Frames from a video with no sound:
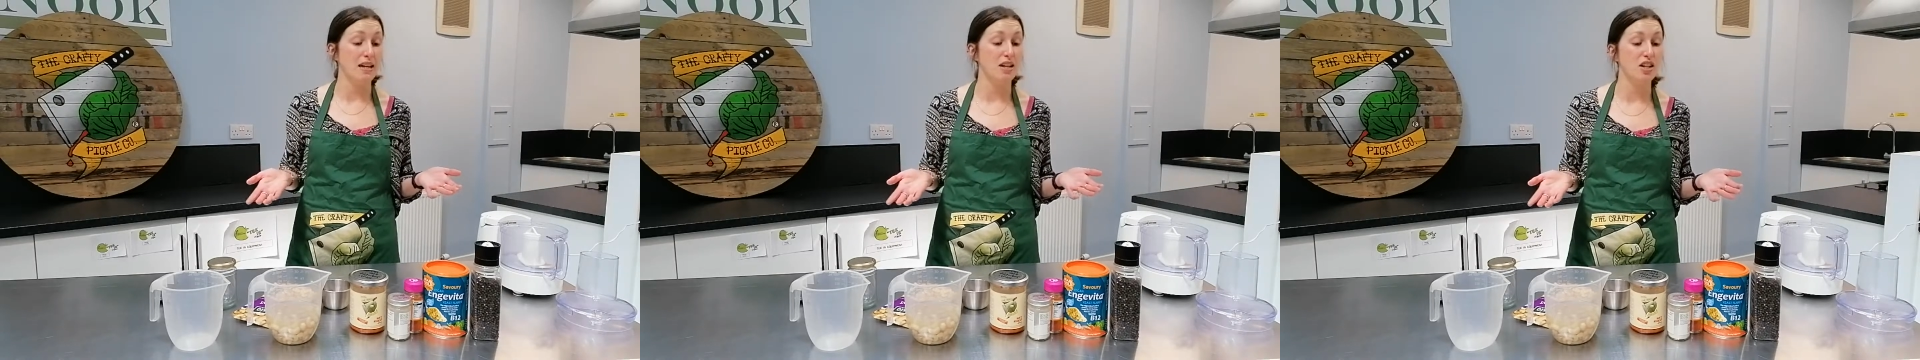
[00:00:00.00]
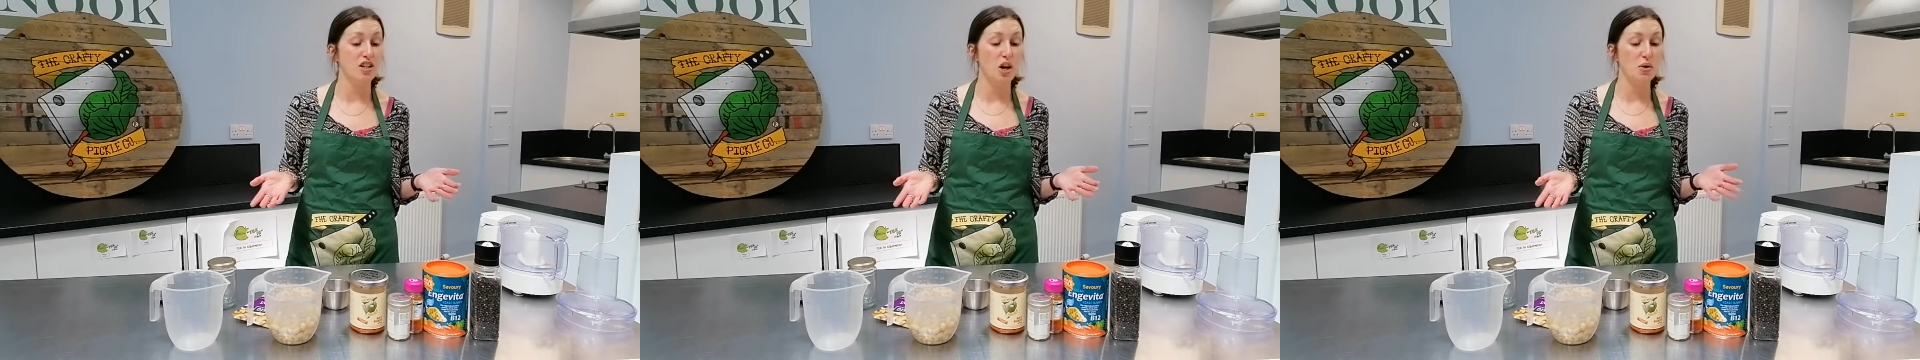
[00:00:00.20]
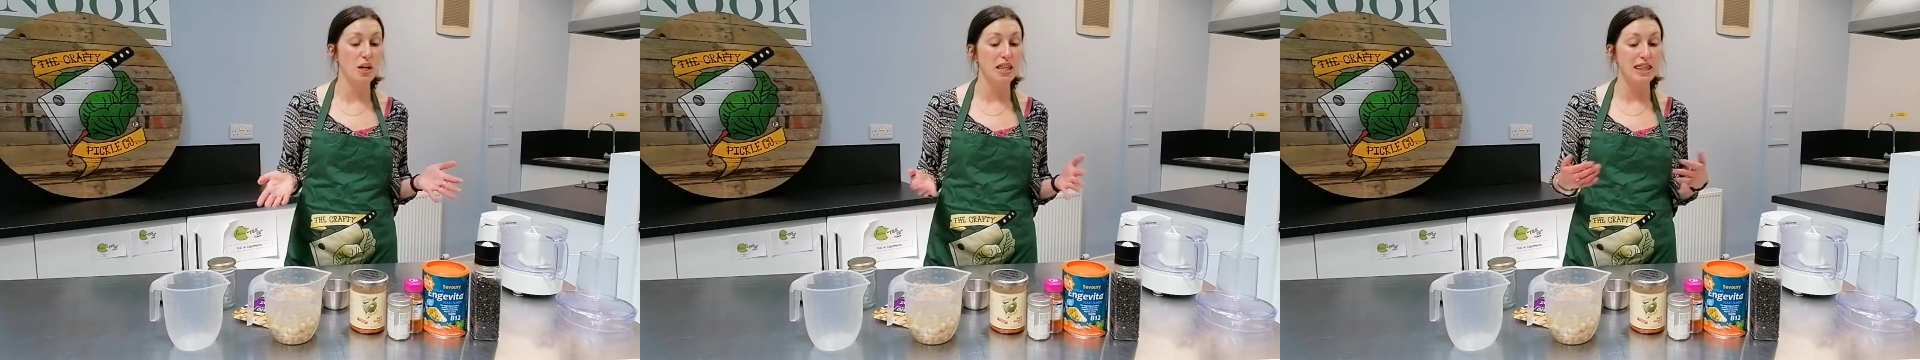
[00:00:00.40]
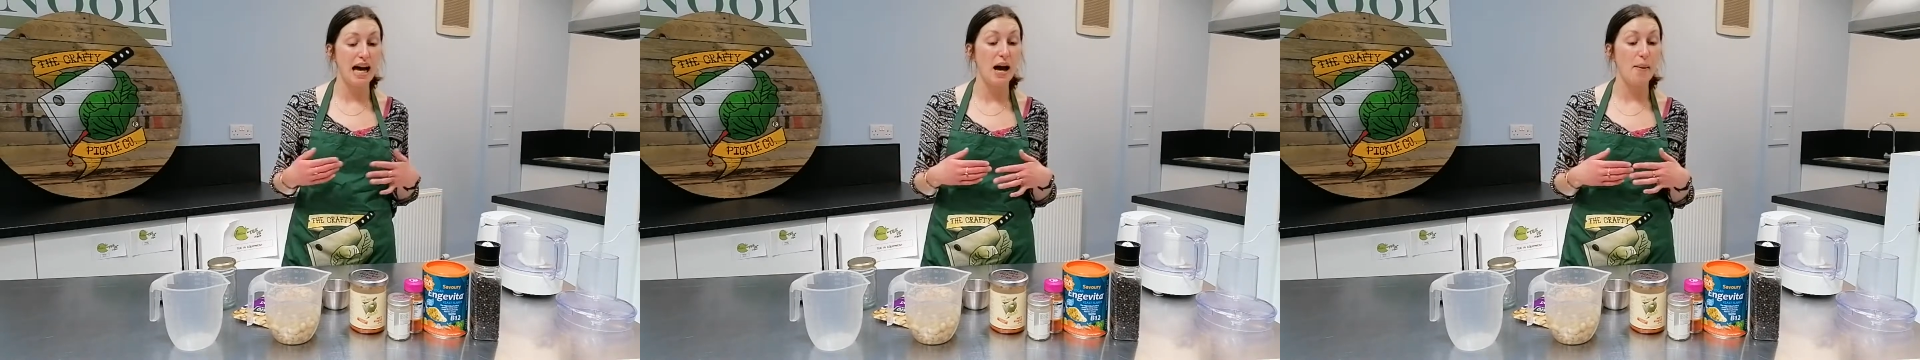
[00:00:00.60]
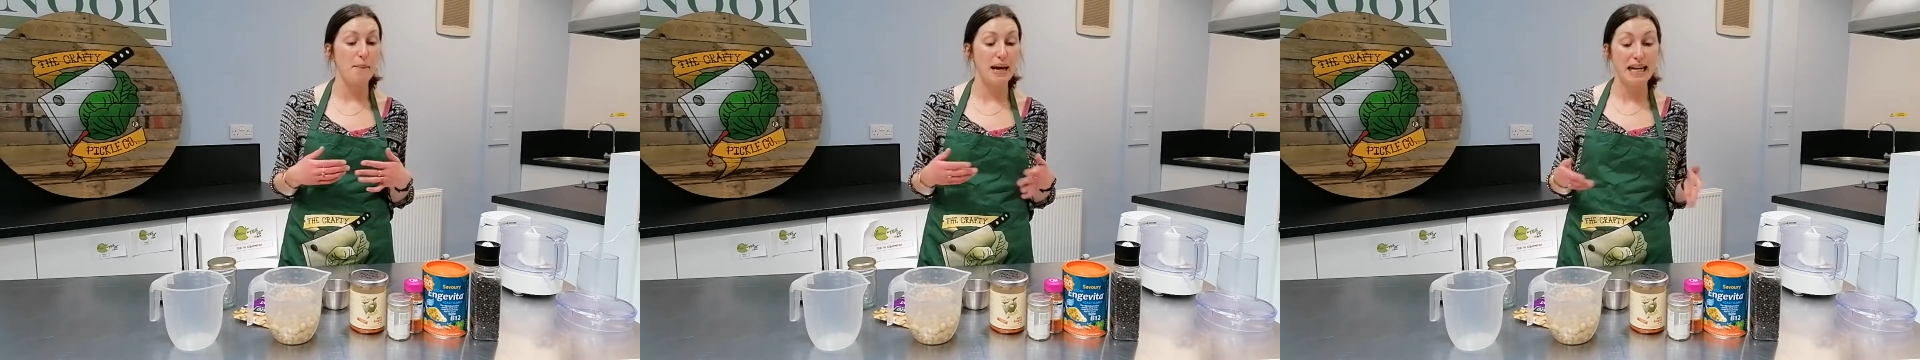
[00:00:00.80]
You don't need
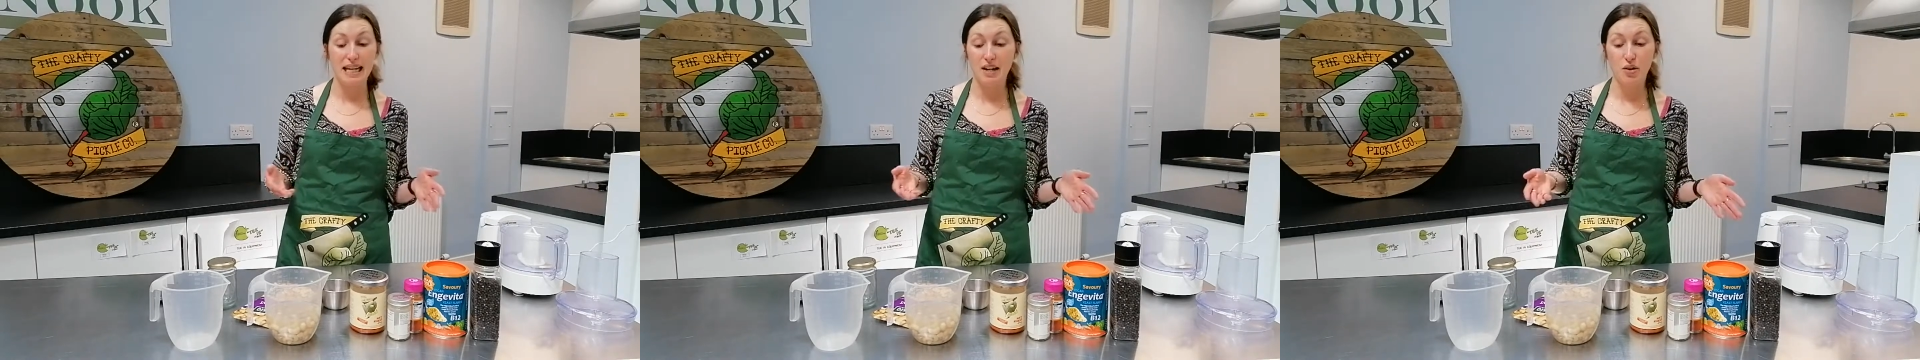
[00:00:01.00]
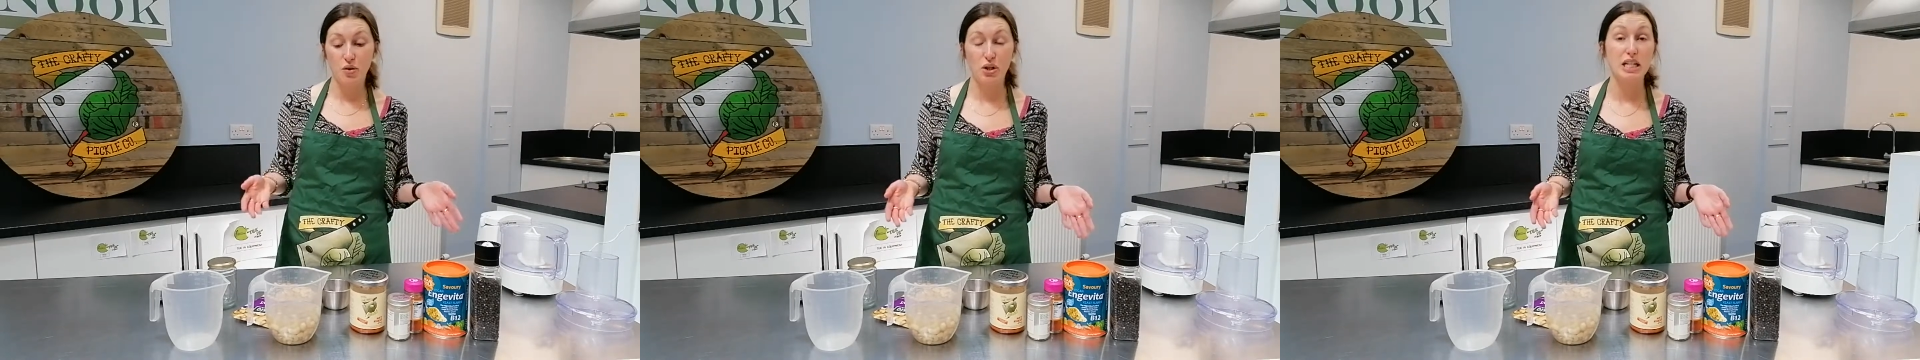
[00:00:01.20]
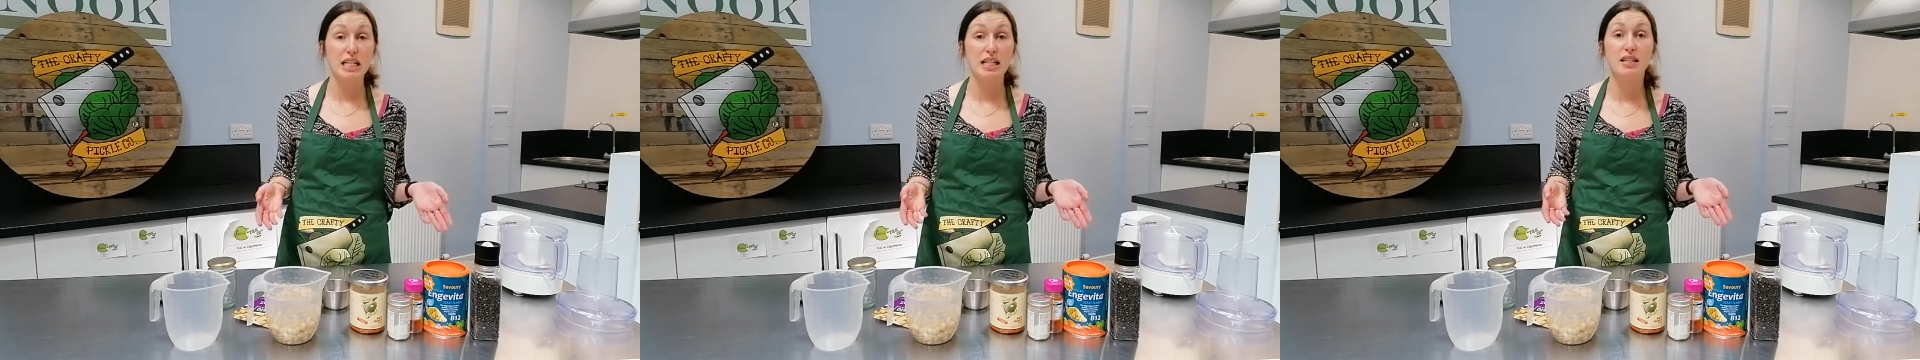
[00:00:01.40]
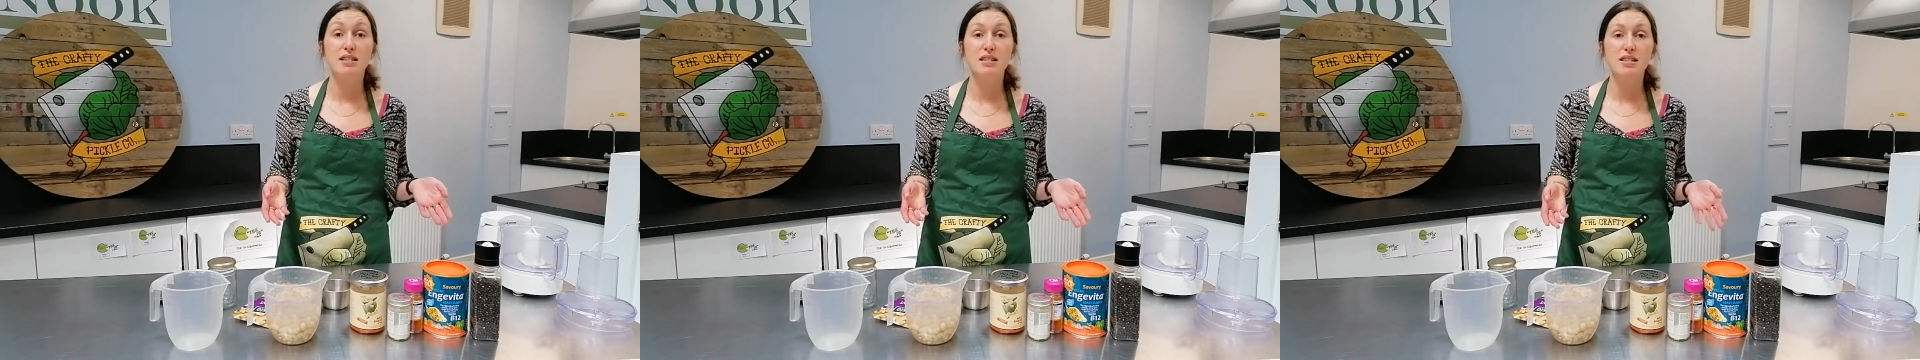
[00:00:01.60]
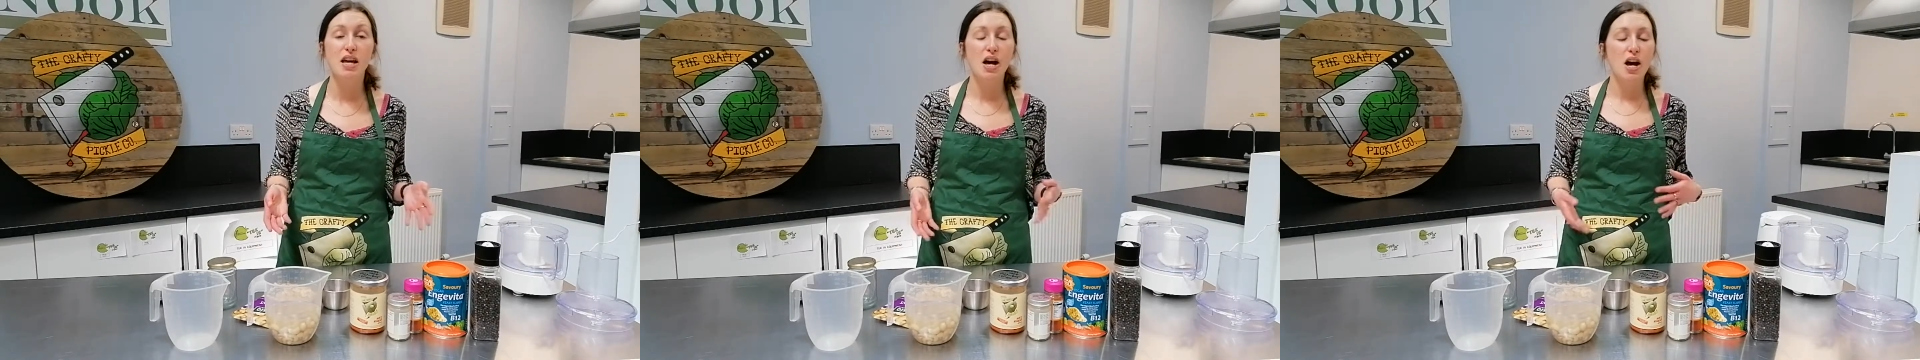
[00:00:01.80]
that many ingredients.